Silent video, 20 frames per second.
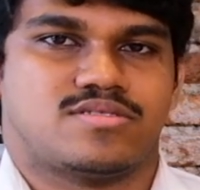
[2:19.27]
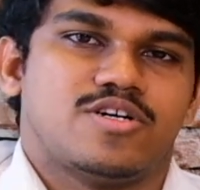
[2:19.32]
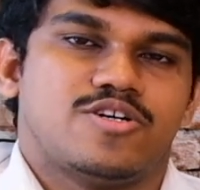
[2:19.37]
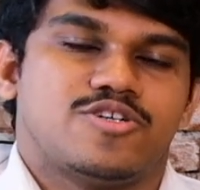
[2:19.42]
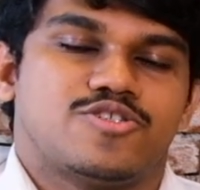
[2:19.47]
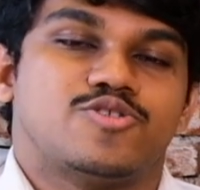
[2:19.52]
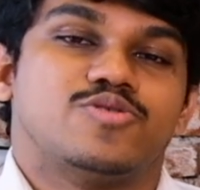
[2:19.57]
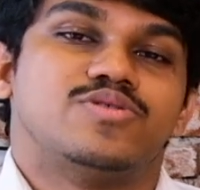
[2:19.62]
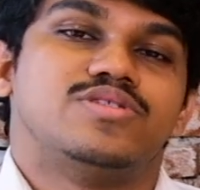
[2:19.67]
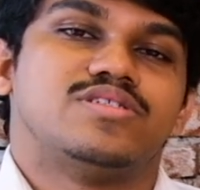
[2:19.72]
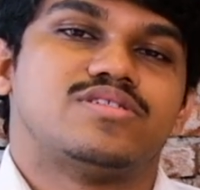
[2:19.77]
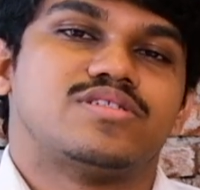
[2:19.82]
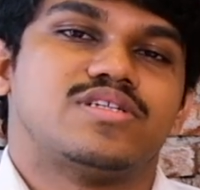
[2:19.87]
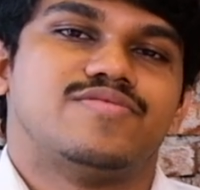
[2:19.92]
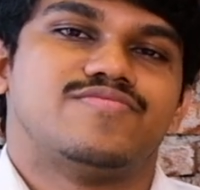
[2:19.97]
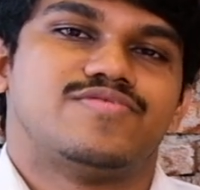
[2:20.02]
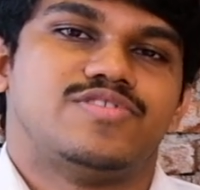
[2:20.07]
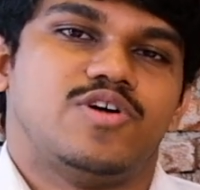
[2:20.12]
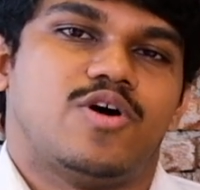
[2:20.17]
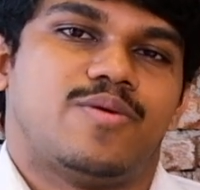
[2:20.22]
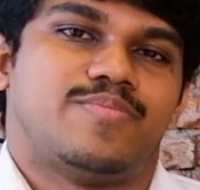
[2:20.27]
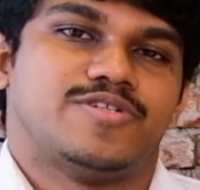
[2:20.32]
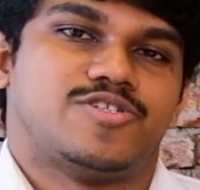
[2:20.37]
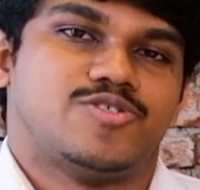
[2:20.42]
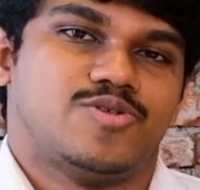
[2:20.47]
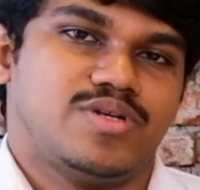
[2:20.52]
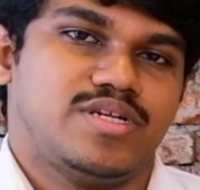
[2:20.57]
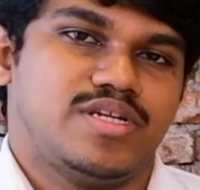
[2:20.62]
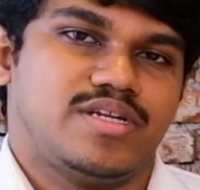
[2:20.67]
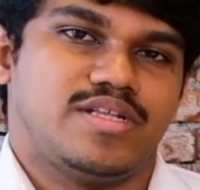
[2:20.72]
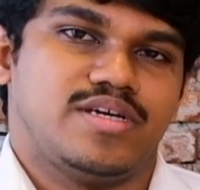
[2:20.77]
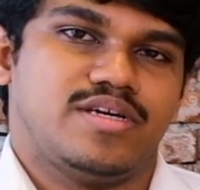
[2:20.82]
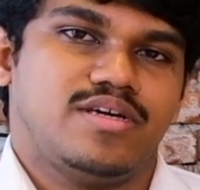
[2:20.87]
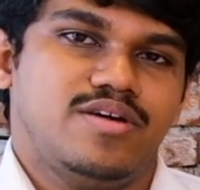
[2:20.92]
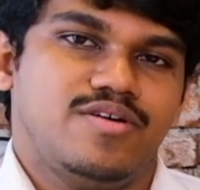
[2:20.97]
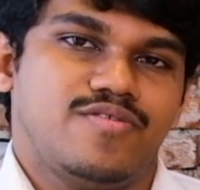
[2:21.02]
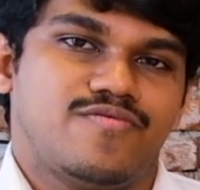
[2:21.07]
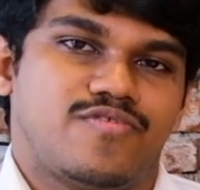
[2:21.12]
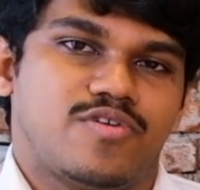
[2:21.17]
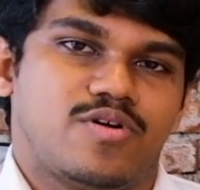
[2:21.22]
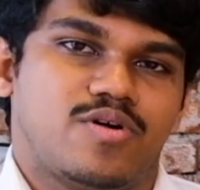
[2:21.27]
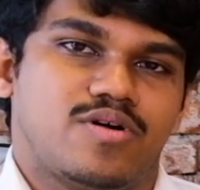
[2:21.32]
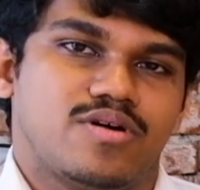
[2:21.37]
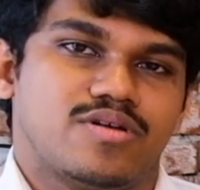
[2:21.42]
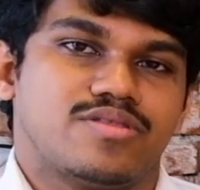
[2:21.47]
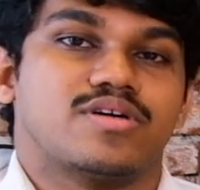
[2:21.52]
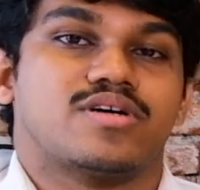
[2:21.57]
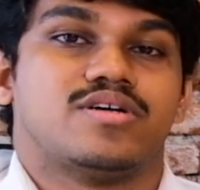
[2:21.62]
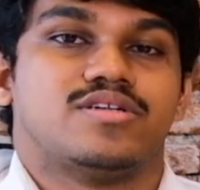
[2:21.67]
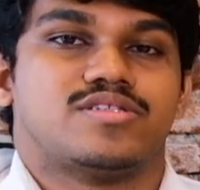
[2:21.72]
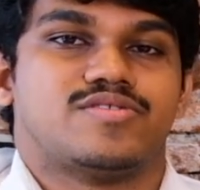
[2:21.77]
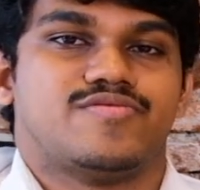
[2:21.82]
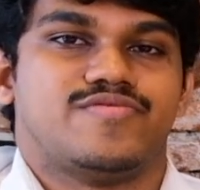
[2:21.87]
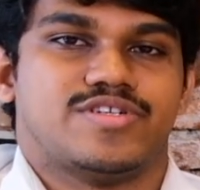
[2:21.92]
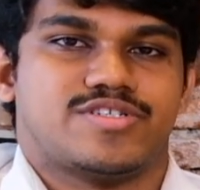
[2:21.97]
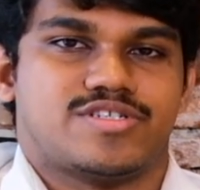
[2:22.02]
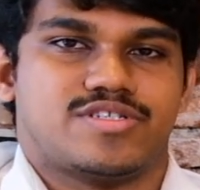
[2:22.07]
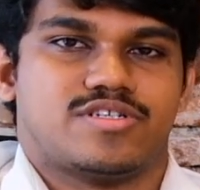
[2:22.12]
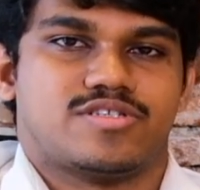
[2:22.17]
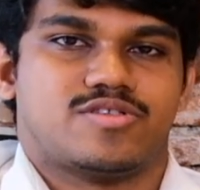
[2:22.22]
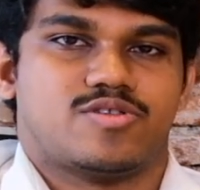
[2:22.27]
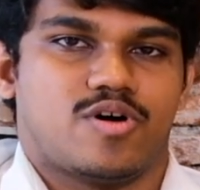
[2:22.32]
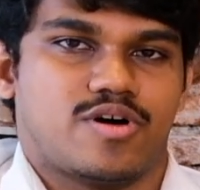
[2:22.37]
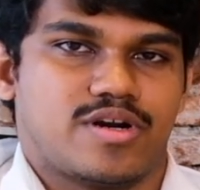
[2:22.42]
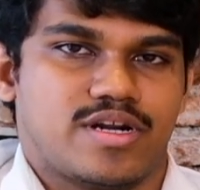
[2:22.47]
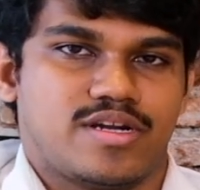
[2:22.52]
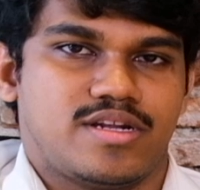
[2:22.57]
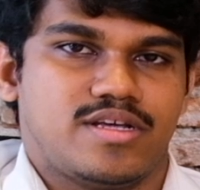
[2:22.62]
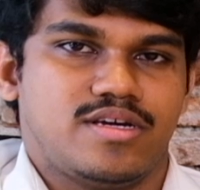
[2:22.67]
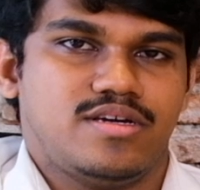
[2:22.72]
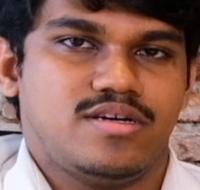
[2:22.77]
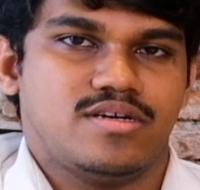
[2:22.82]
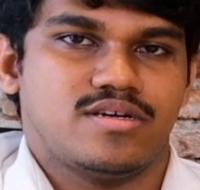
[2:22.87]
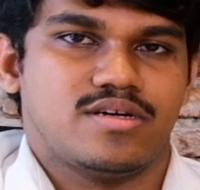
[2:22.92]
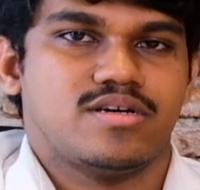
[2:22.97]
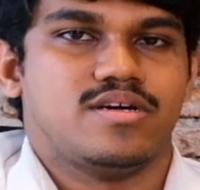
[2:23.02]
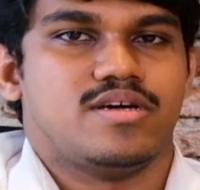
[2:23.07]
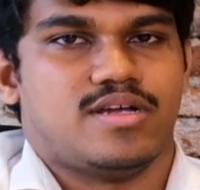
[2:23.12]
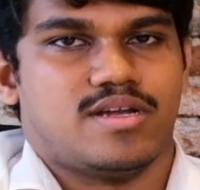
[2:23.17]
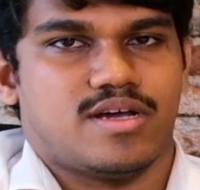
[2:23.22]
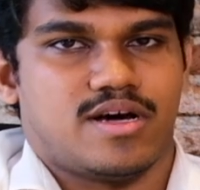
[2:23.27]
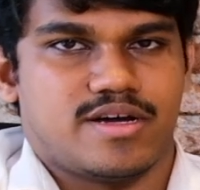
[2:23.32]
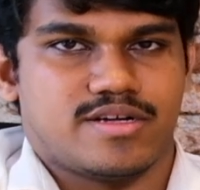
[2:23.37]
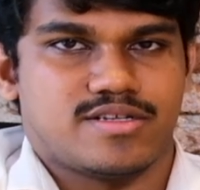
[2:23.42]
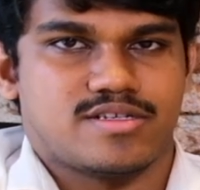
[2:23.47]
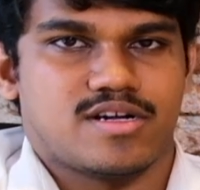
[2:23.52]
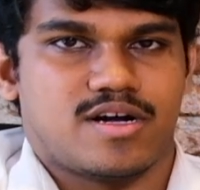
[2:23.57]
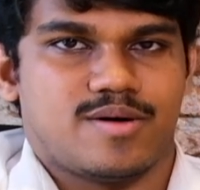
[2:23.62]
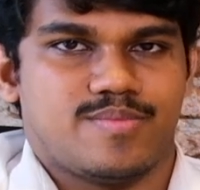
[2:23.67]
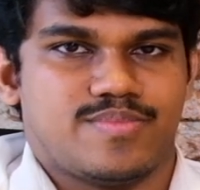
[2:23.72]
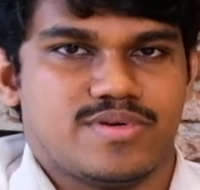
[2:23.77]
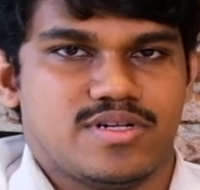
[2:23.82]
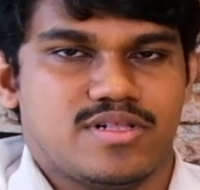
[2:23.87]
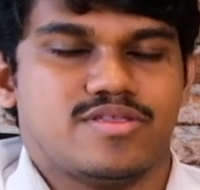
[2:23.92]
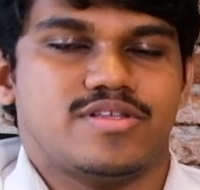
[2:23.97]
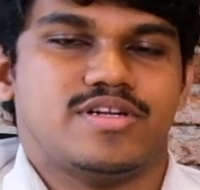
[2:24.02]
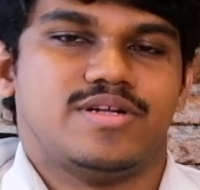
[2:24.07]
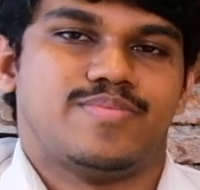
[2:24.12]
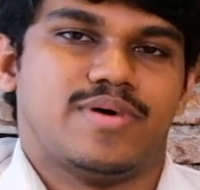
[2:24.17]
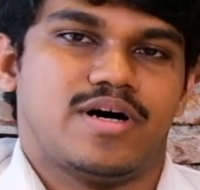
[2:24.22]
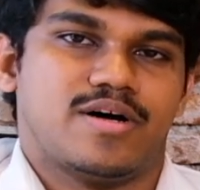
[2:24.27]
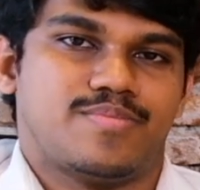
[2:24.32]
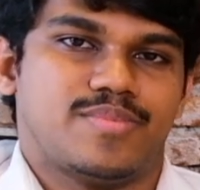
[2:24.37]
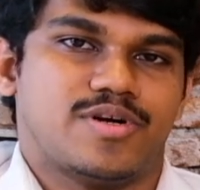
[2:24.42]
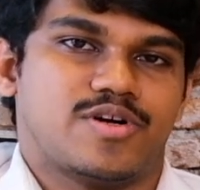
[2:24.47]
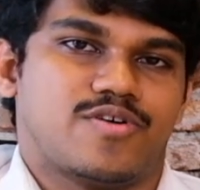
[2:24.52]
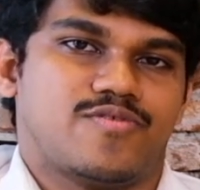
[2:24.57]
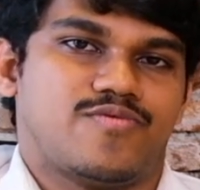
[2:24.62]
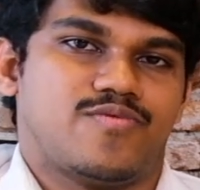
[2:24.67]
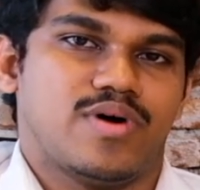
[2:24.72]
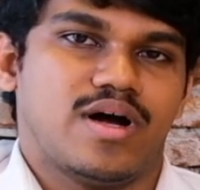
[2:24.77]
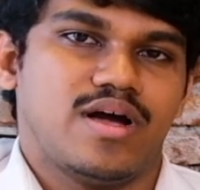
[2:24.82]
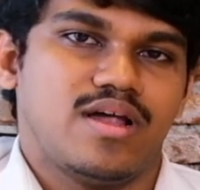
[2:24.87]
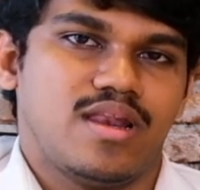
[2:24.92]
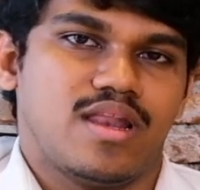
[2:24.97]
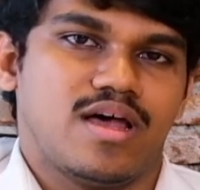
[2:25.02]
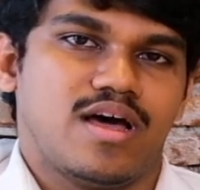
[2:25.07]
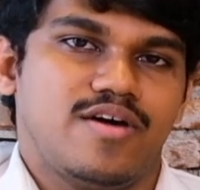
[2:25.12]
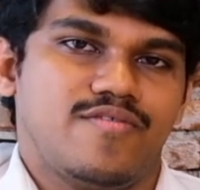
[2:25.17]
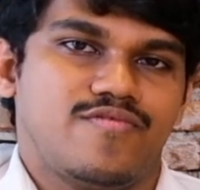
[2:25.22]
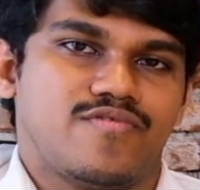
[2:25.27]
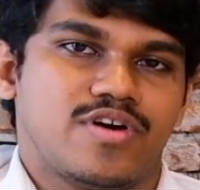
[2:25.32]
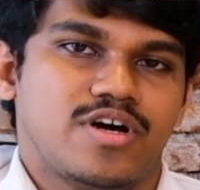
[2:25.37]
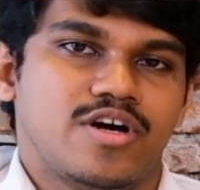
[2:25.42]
So this gives the opportunity for the conservation authority, in our example, the Department of Wildlife,